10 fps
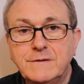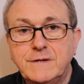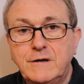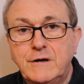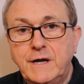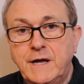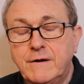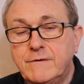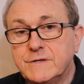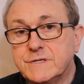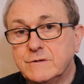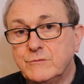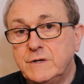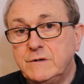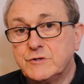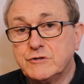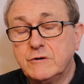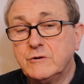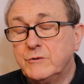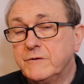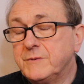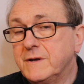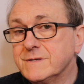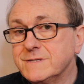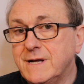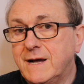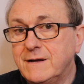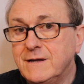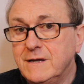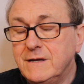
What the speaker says: They are areas that we struggle with because that